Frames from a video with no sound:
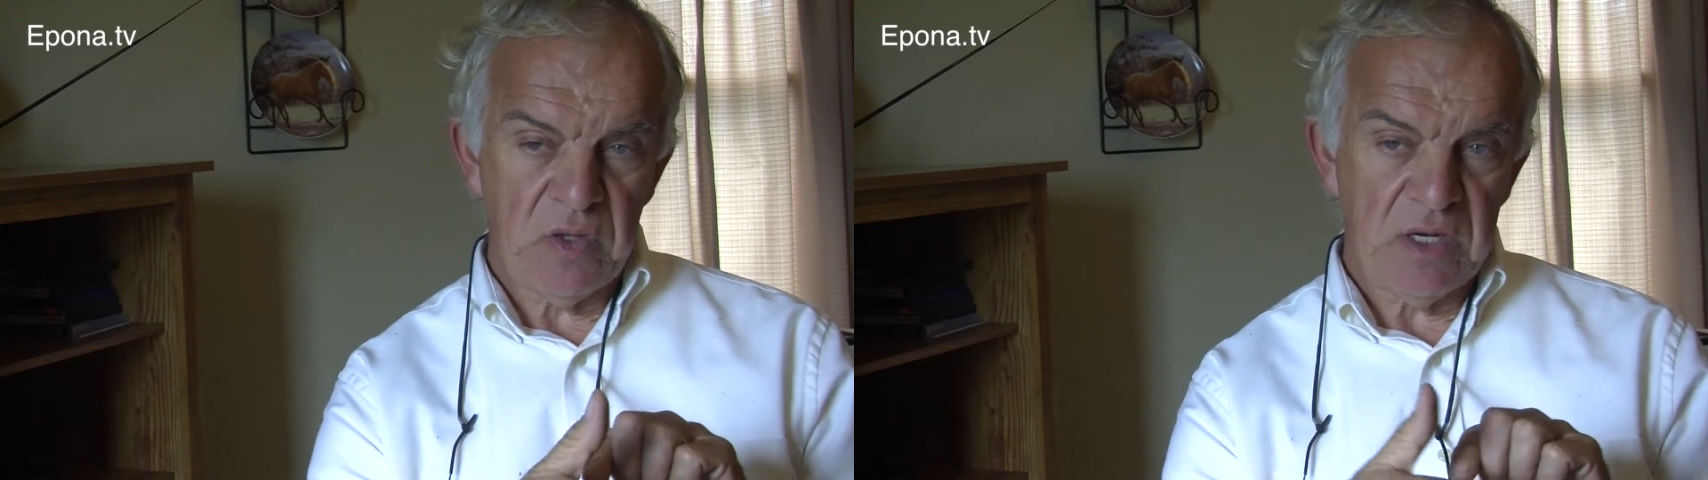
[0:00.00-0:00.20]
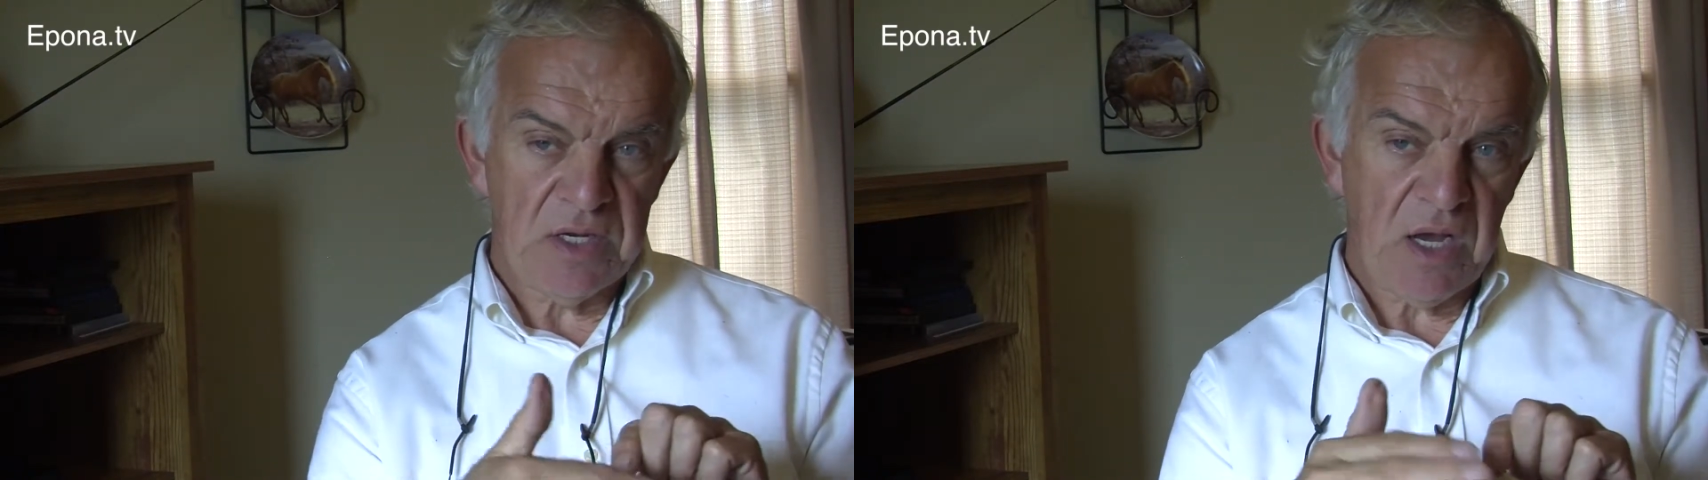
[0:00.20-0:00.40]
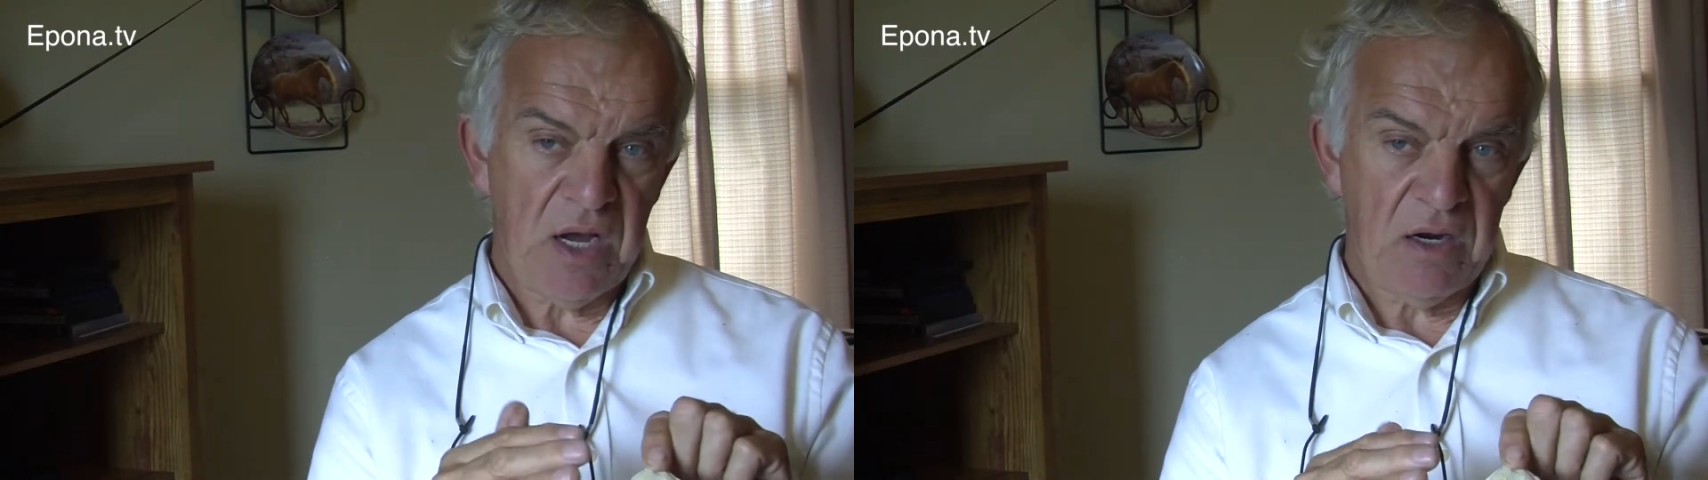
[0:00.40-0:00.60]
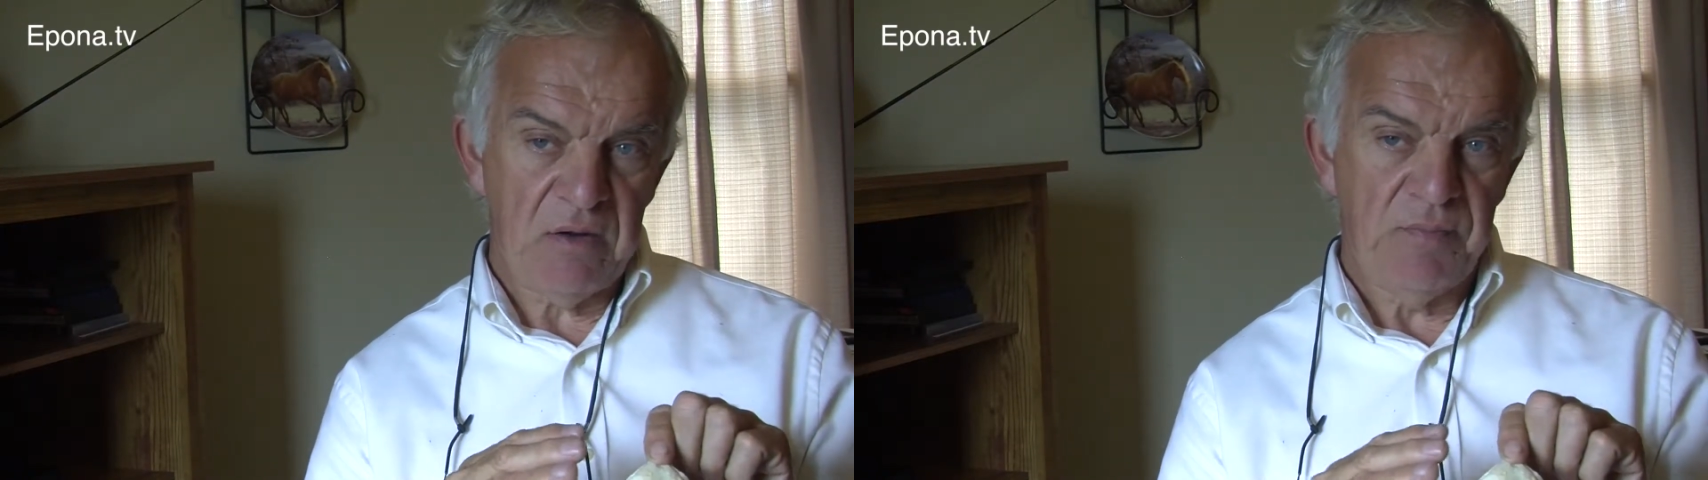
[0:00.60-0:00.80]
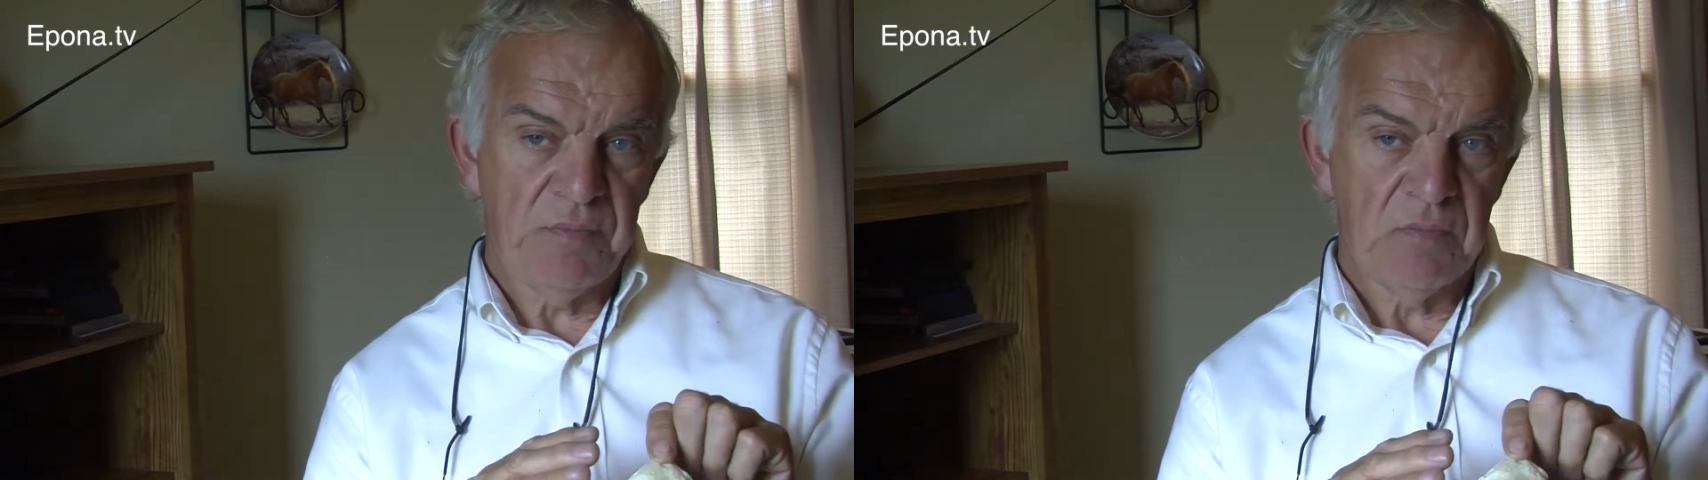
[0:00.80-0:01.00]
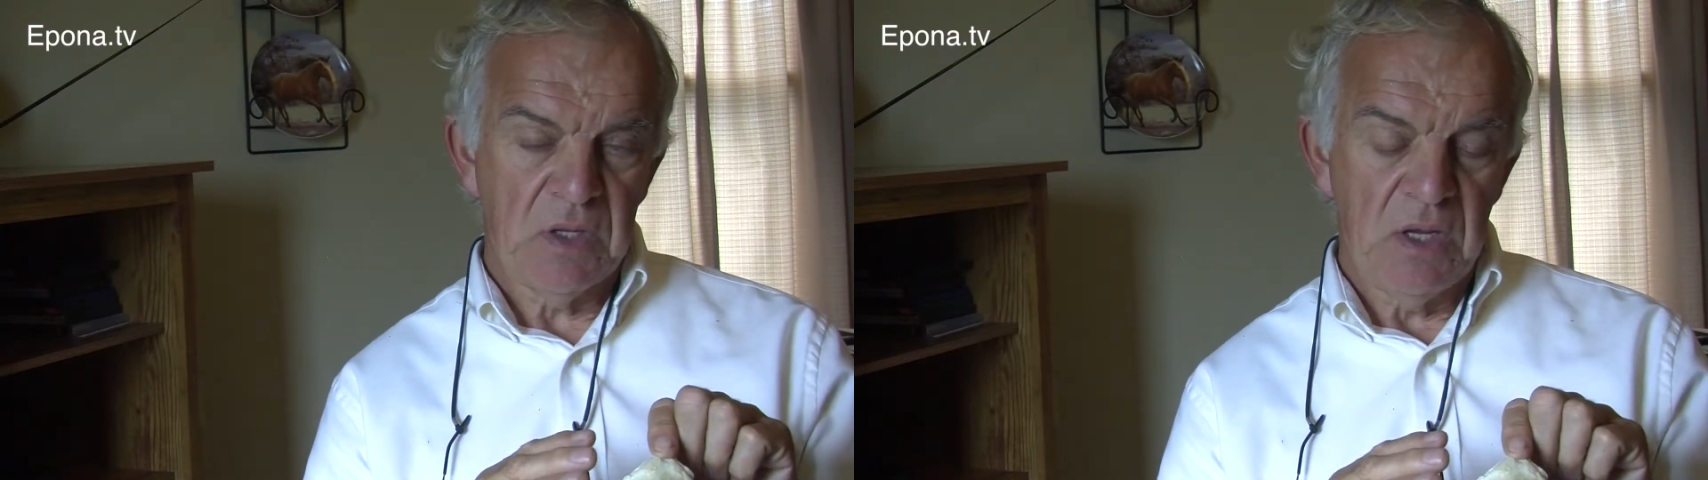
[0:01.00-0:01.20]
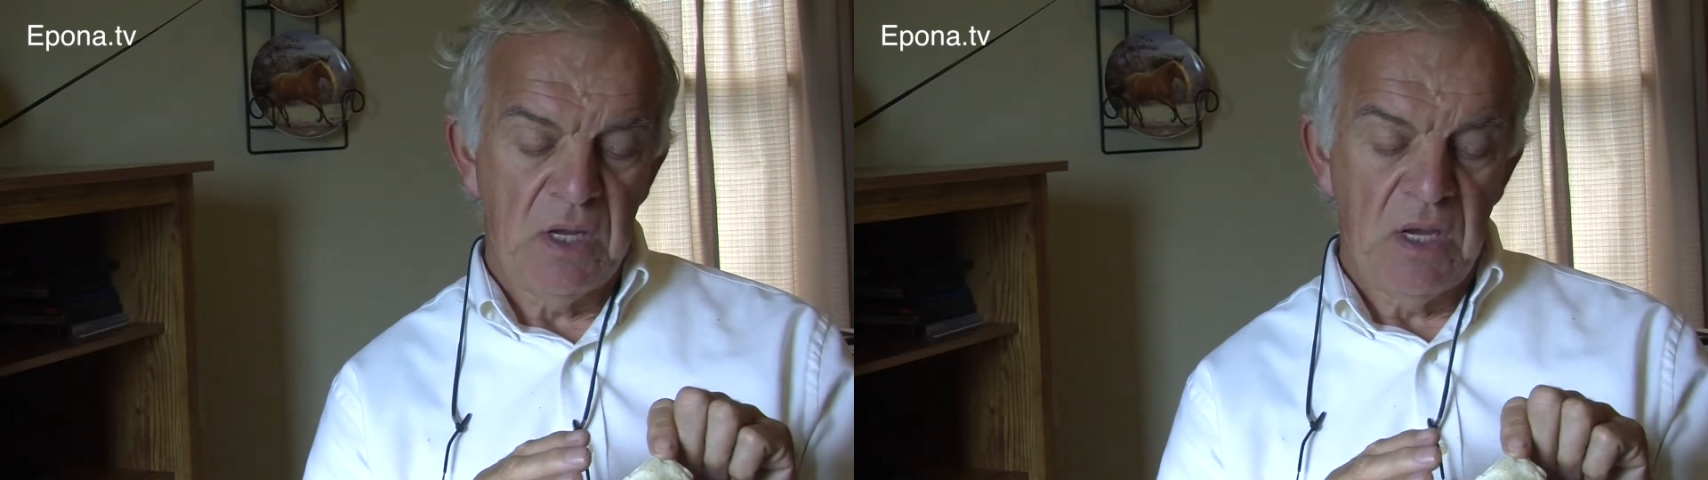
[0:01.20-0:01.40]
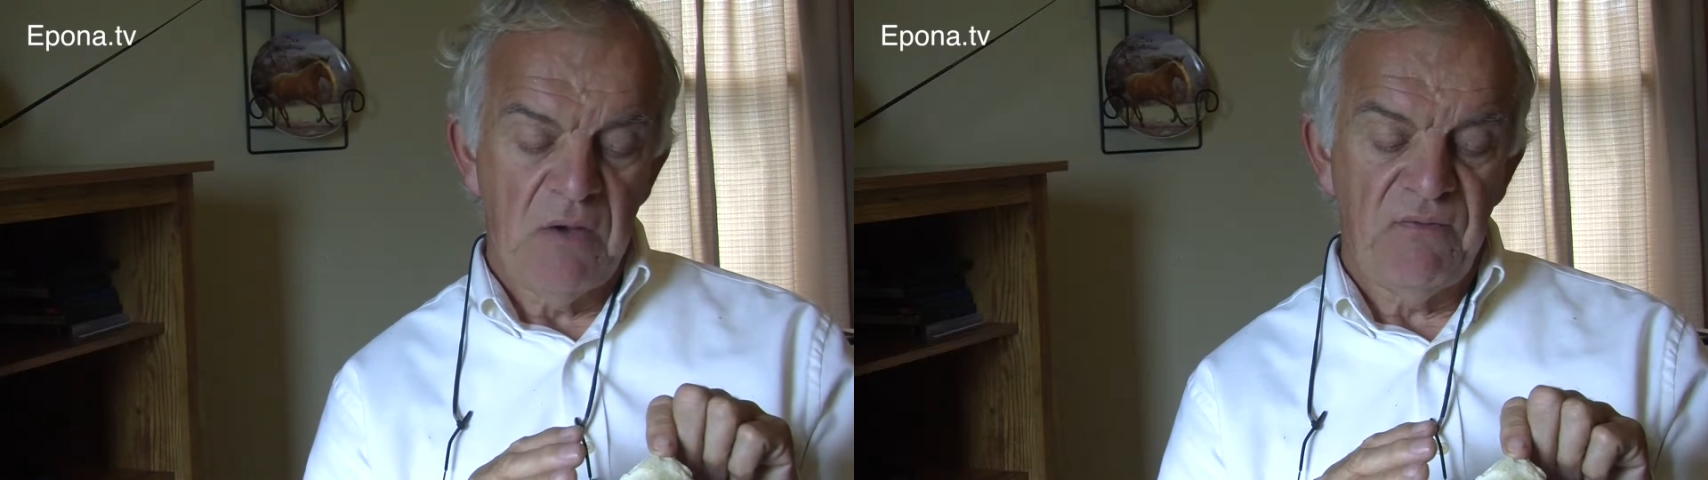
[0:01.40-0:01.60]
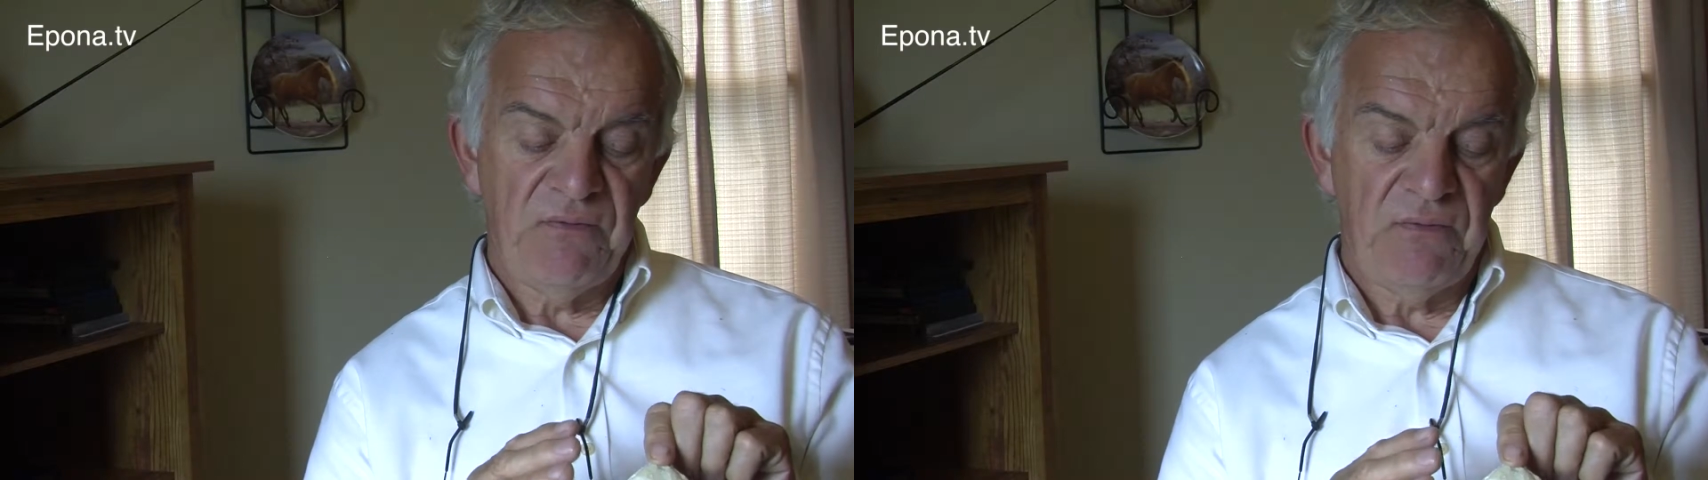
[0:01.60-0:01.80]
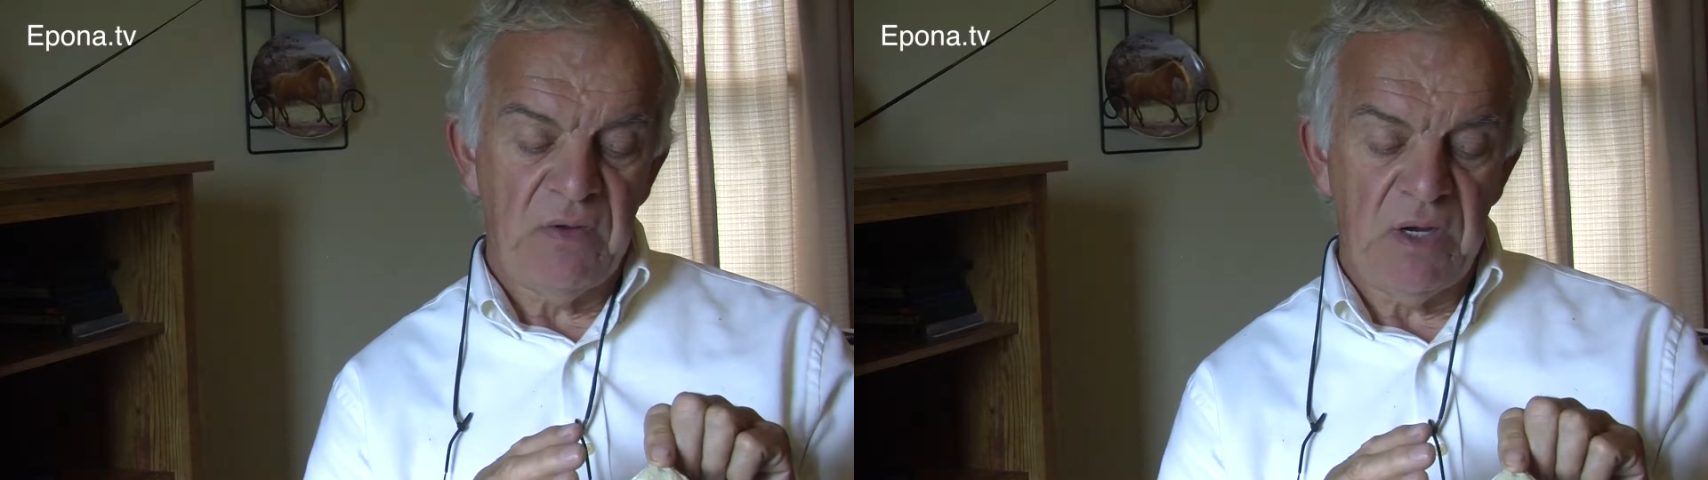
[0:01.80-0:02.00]
the entire
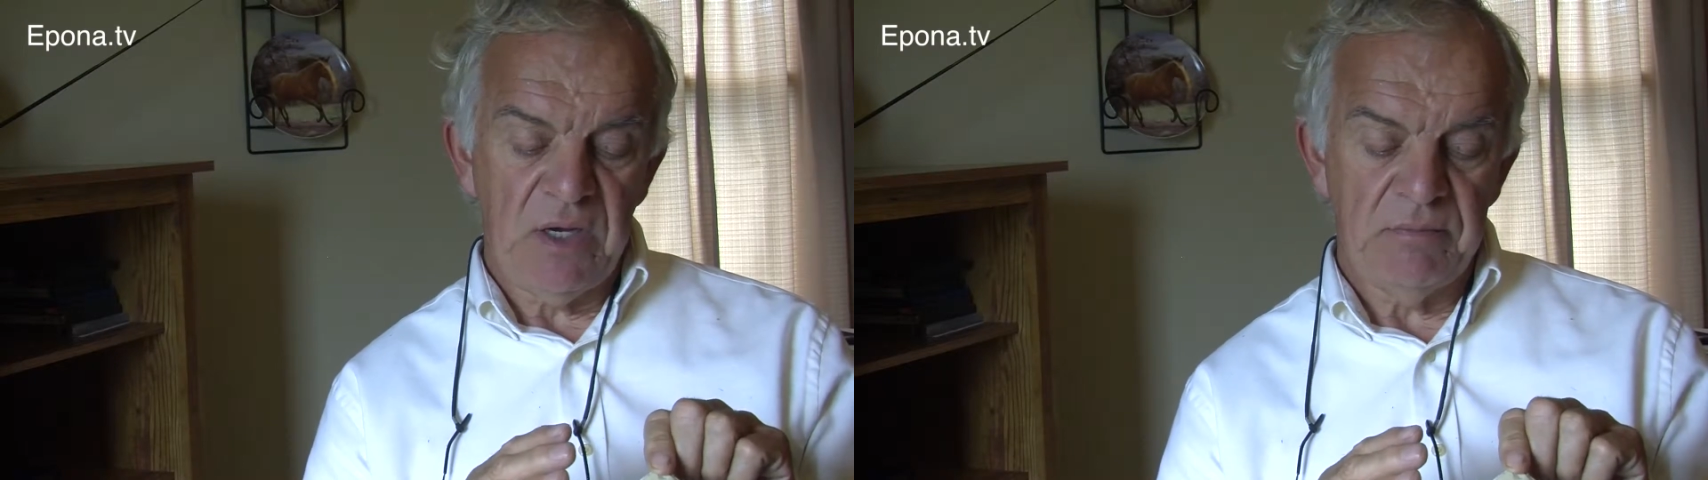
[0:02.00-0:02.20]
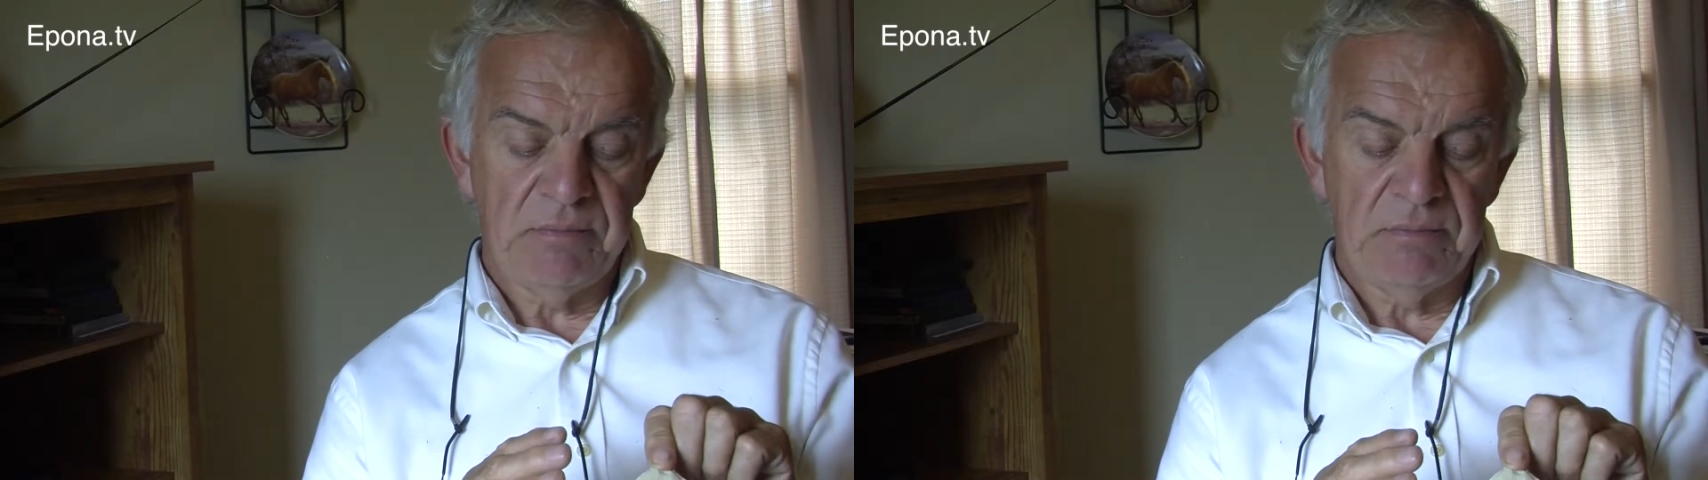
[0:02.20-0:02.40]
uh,